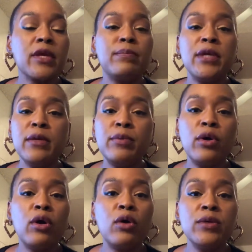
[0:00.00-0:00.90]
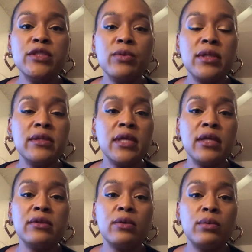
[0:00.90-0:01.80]
People always want to
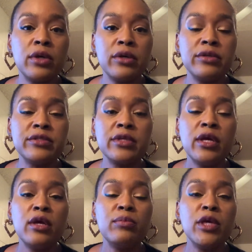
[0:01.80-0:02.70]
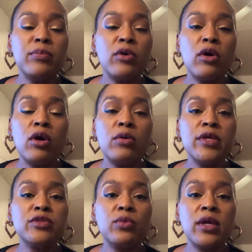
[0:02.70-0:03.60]
think the worst. People
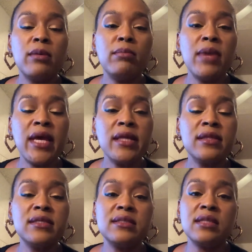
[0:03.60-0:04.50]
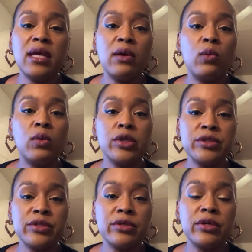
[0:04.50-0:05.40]
always want to make this thing
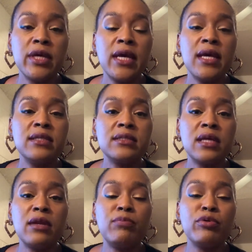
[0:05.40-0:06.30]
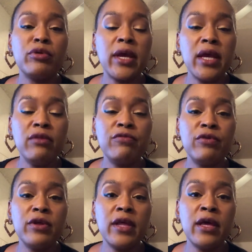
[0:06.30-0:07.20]
worser instead of praying
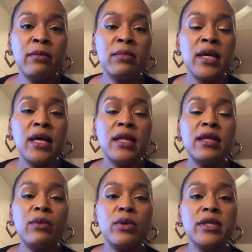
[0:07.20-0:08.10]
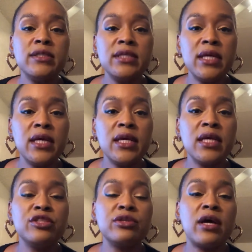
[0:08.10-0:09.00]
for them. They want to dig
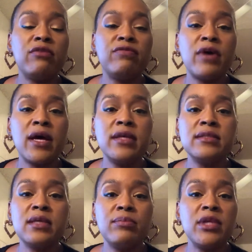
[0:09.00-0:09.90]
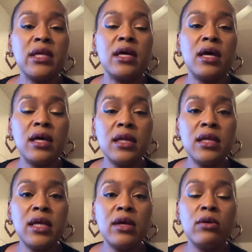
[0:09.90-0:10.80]
and try to find something
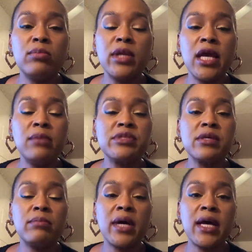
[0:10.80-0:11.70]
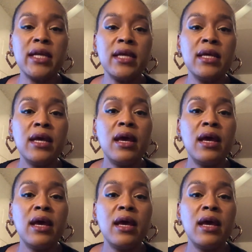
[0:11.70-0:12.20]
ugly or blame somebody.